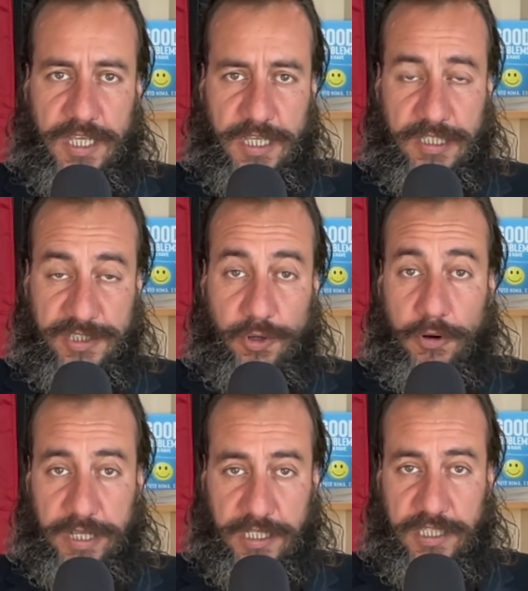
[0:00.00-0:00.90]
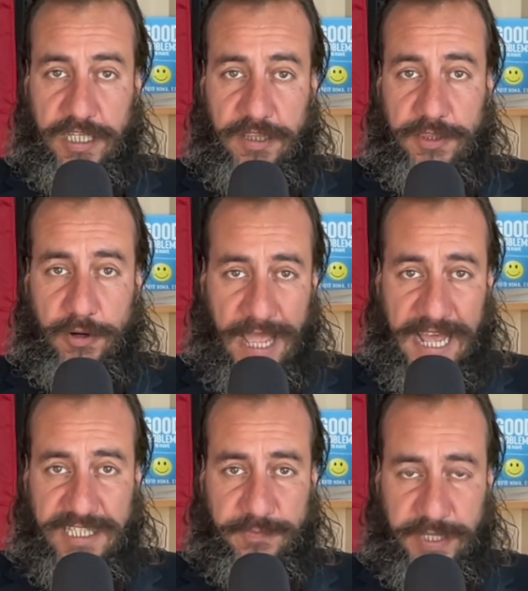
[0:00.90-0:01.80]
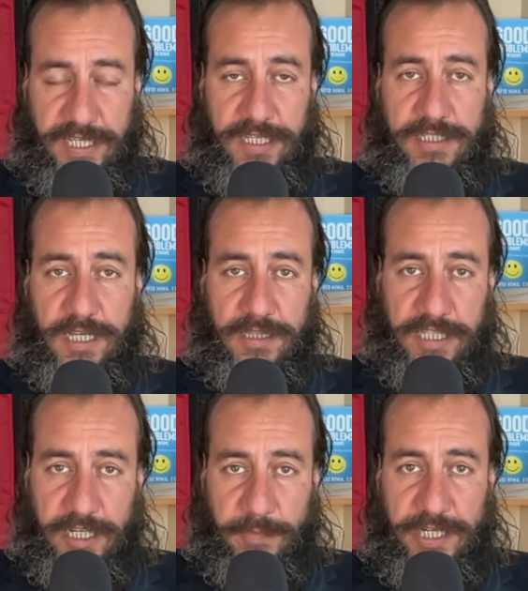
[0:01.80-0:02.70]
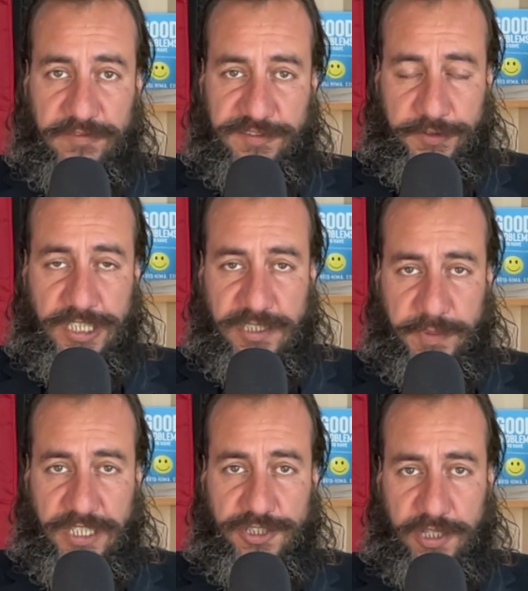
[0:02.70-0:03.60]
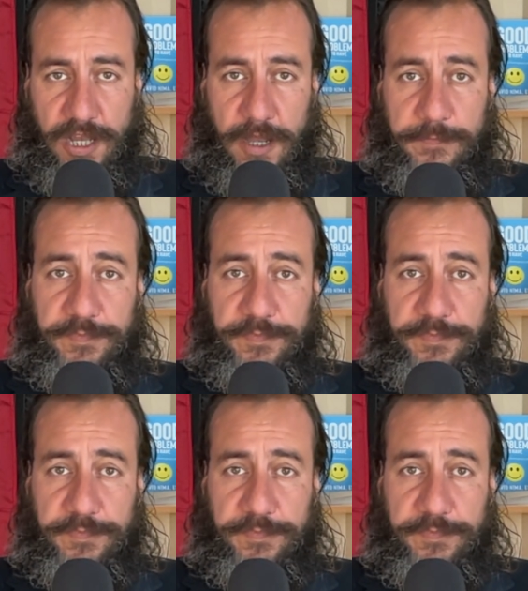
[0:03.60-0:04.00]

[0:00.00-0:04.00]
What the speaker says: Historically, there has been a little bit of free speech law,